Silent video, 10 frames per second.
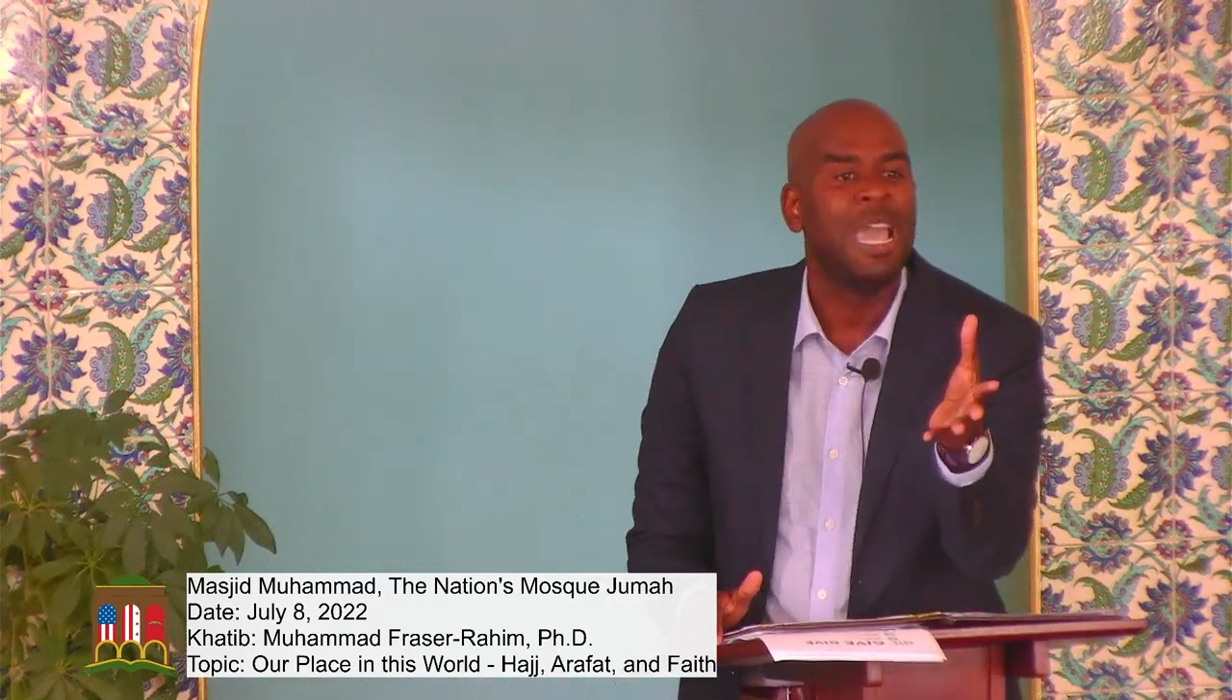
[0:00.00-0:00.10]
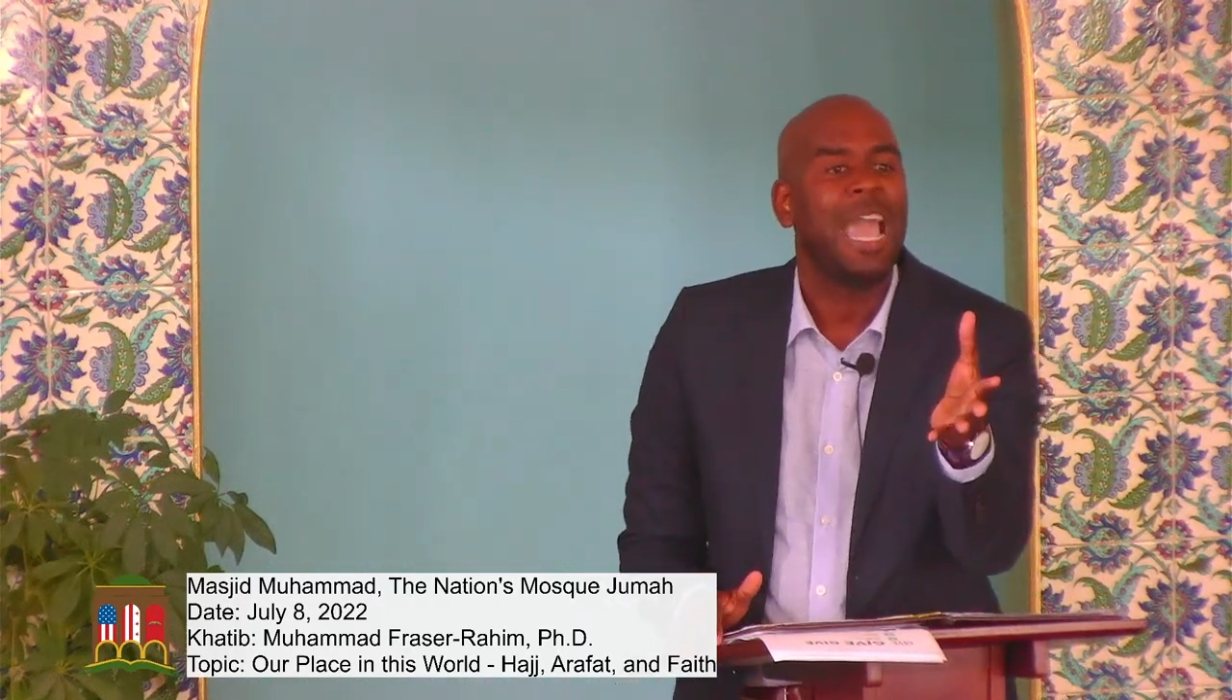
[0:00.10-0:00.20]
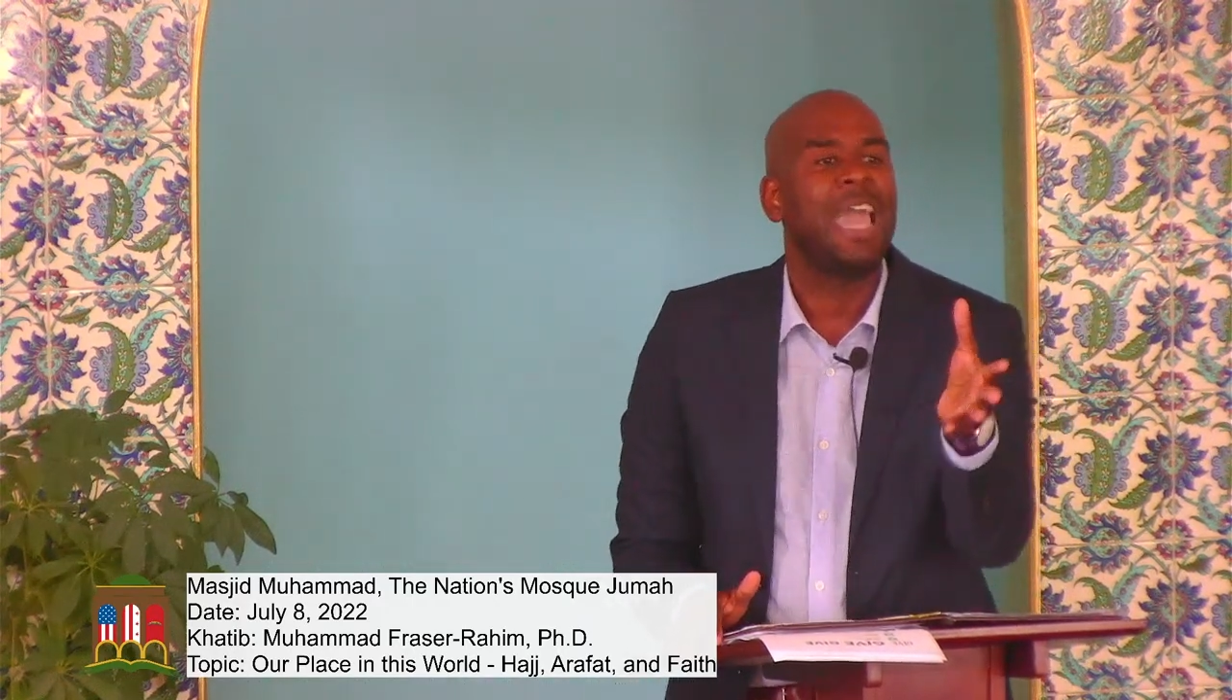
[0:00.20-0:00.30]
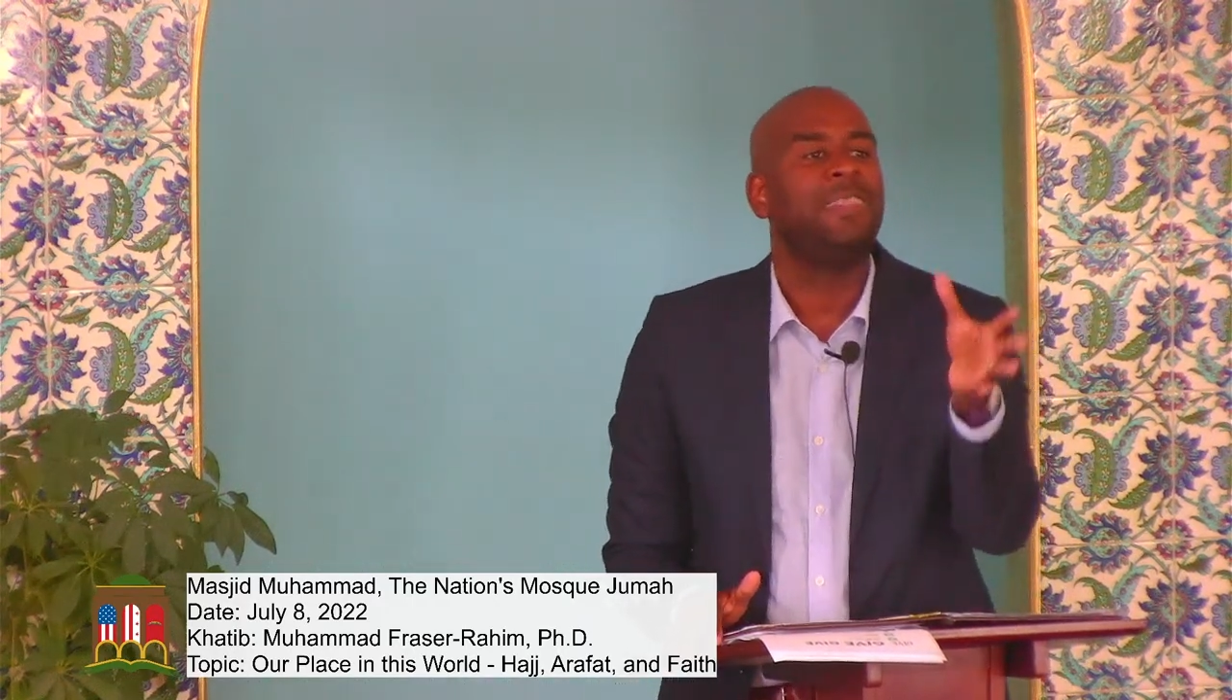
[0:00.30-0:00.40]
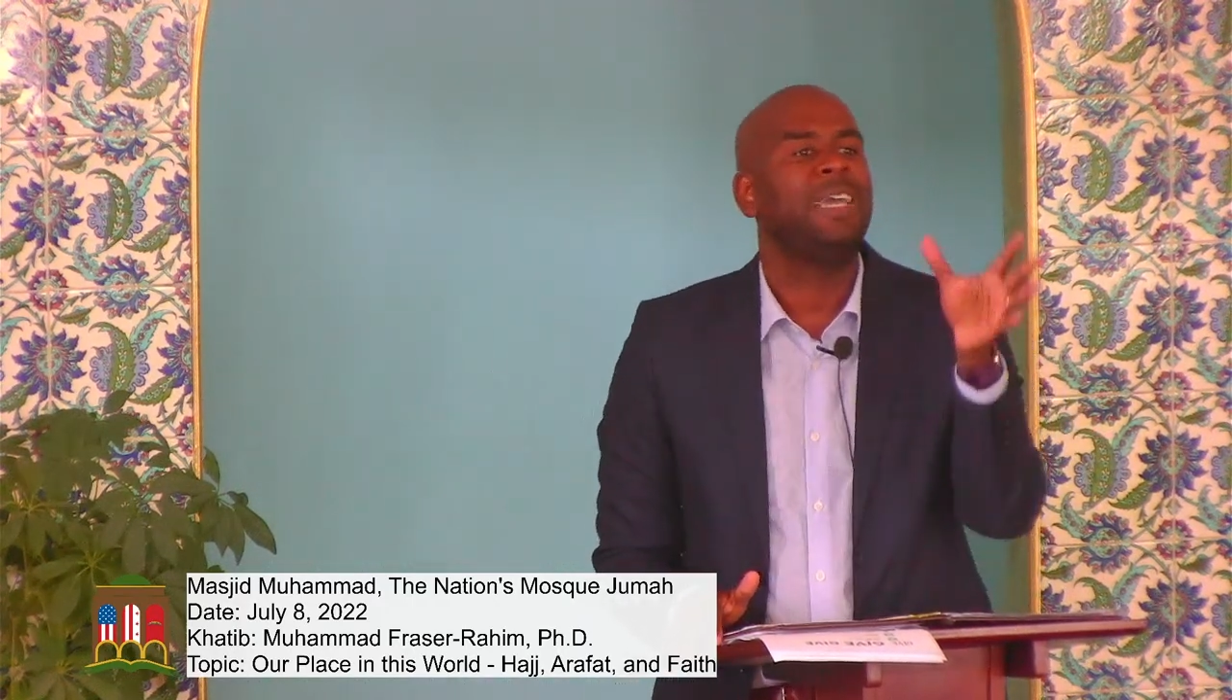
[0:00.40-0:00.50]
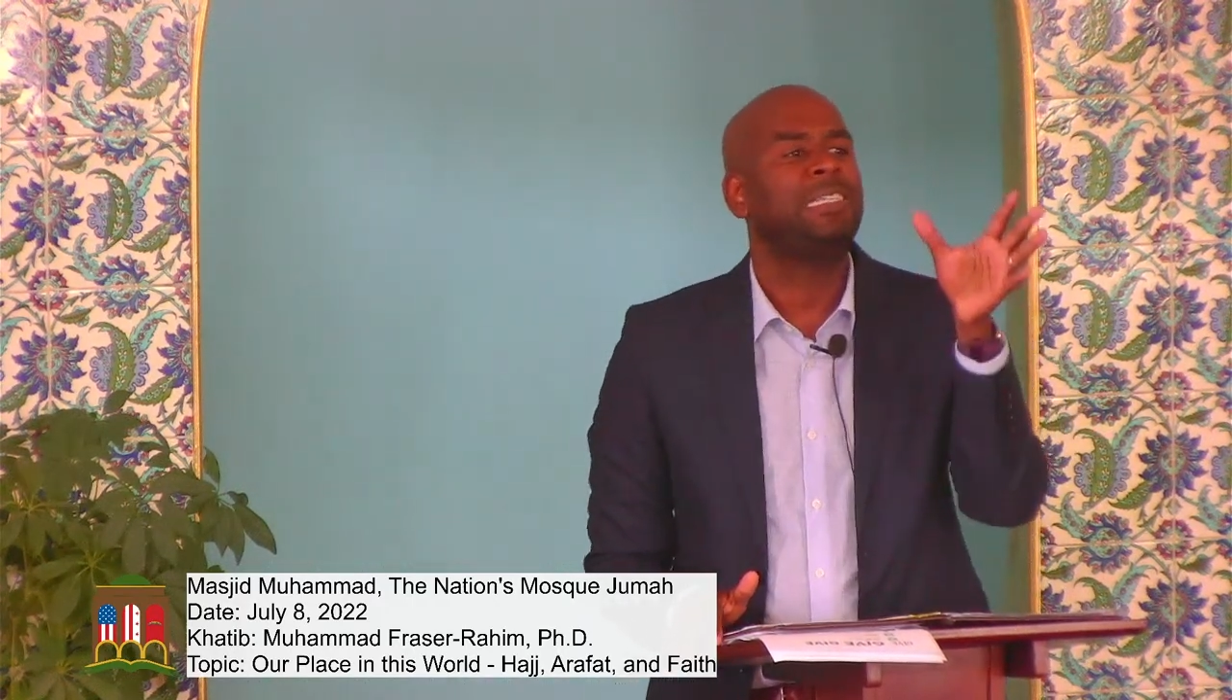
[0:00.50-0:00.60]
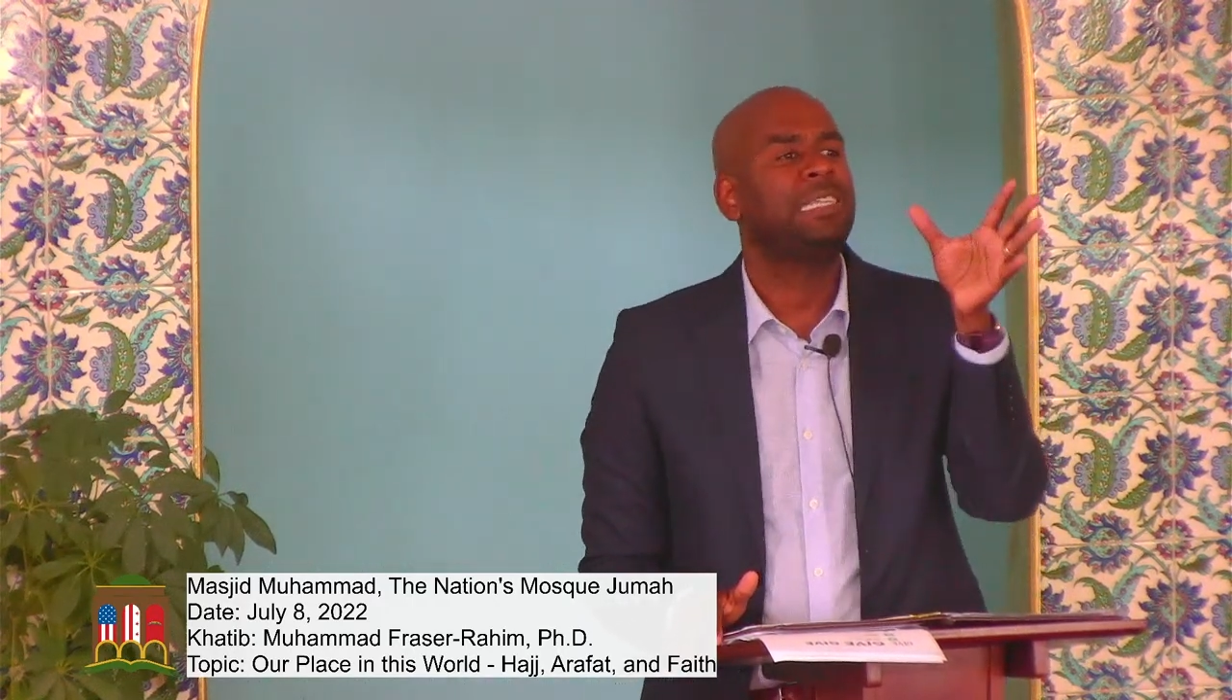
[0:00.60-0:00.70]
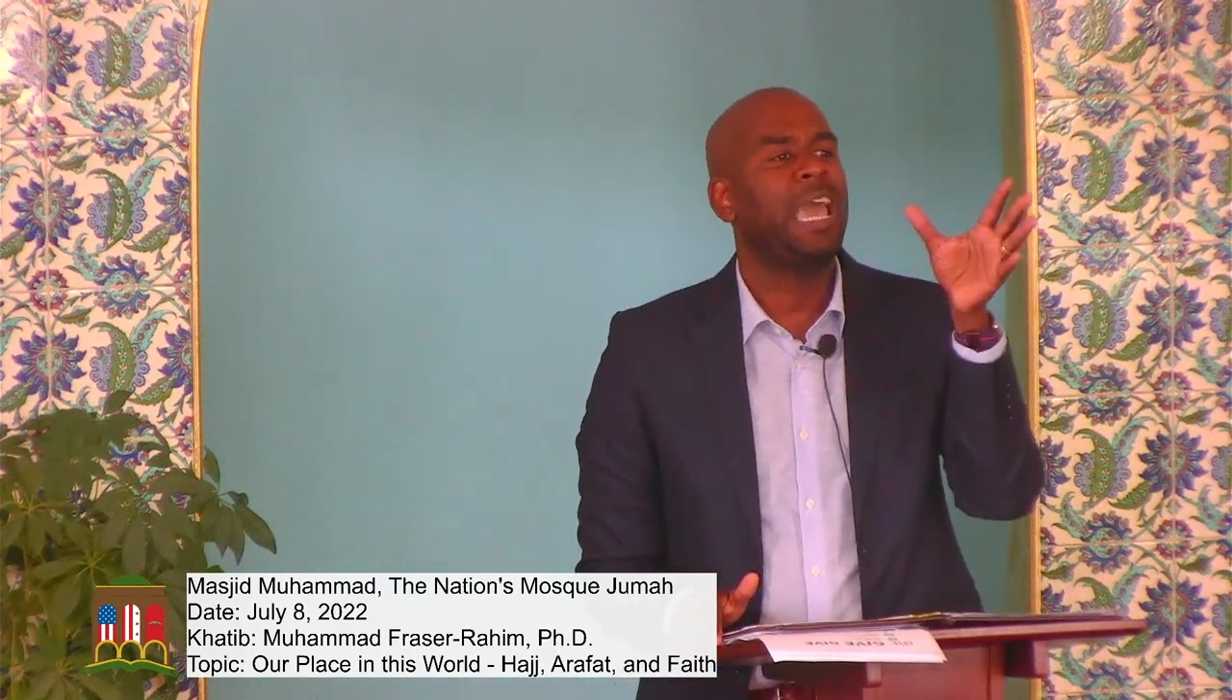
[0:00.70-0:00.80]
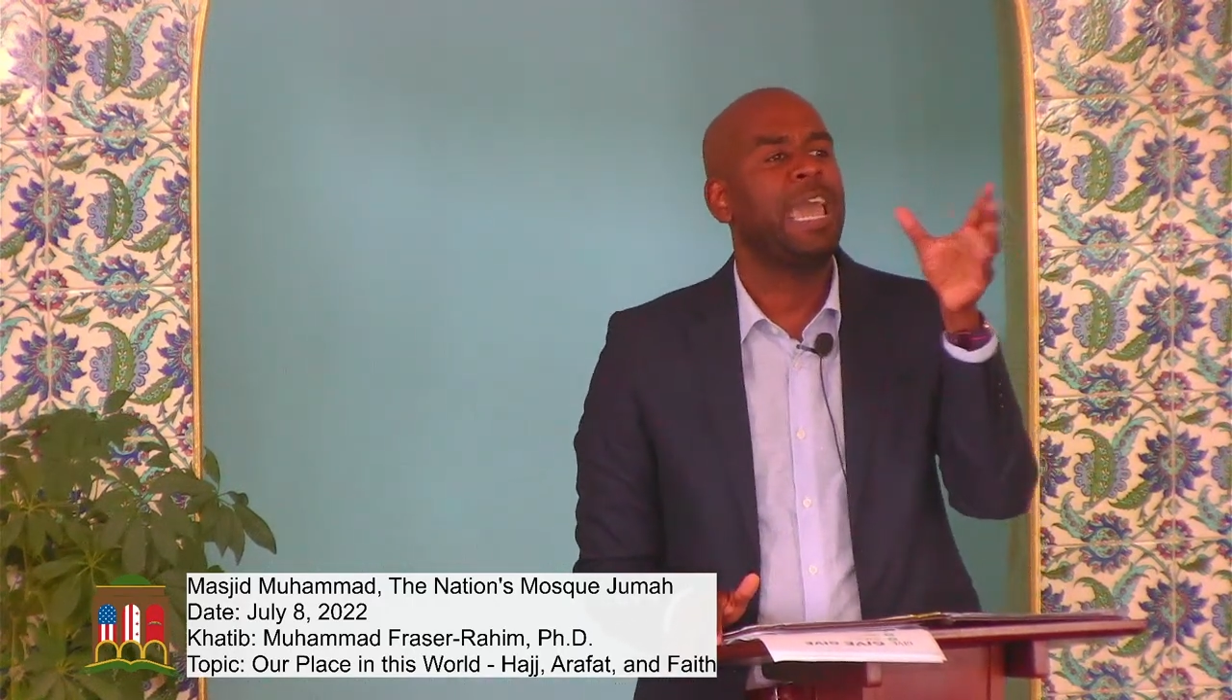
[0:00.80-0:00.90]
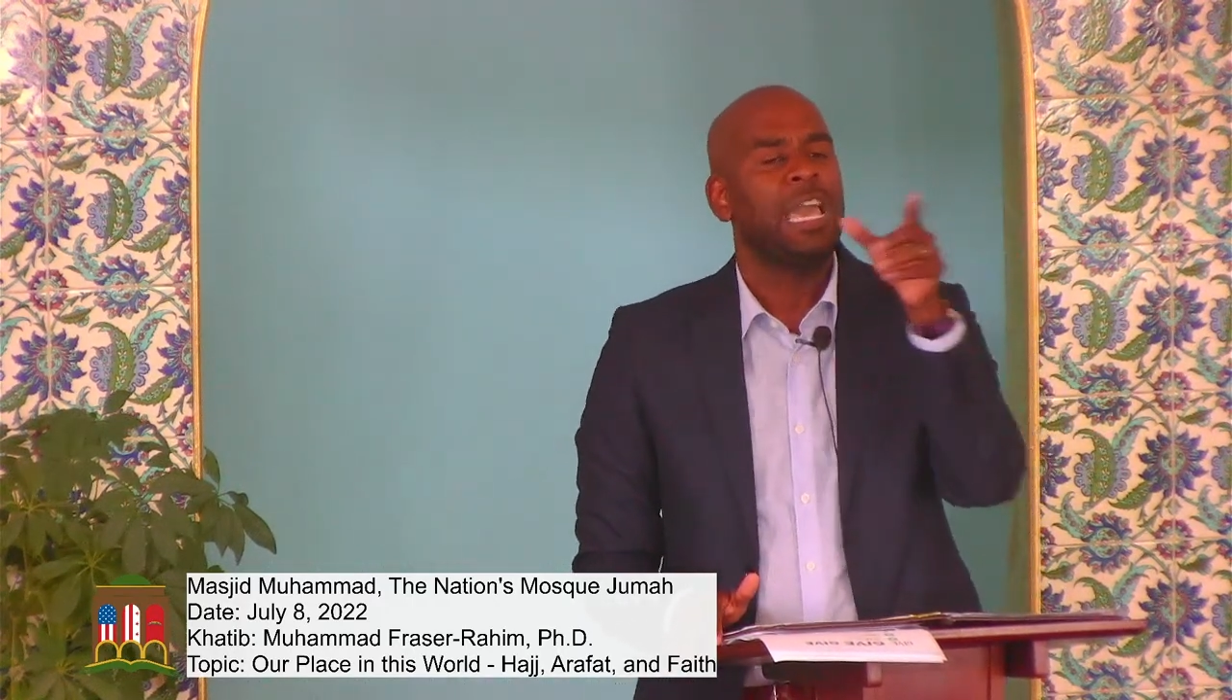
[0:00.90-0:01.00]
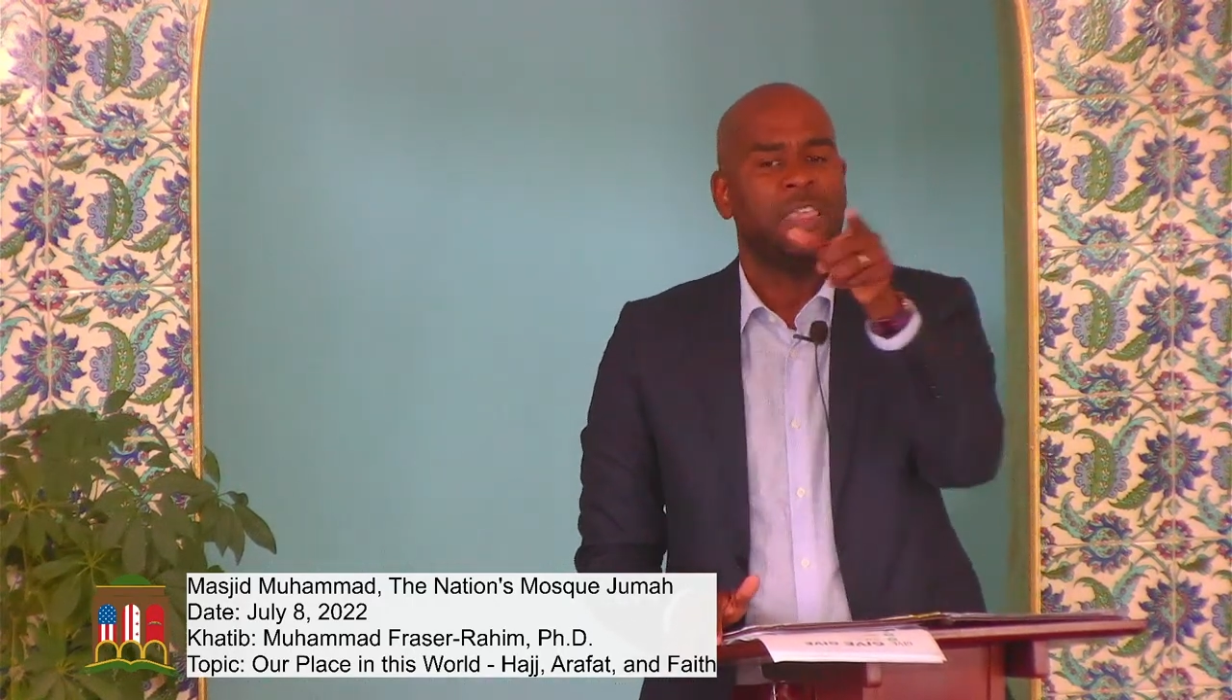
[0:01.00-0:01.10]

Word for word: and they say,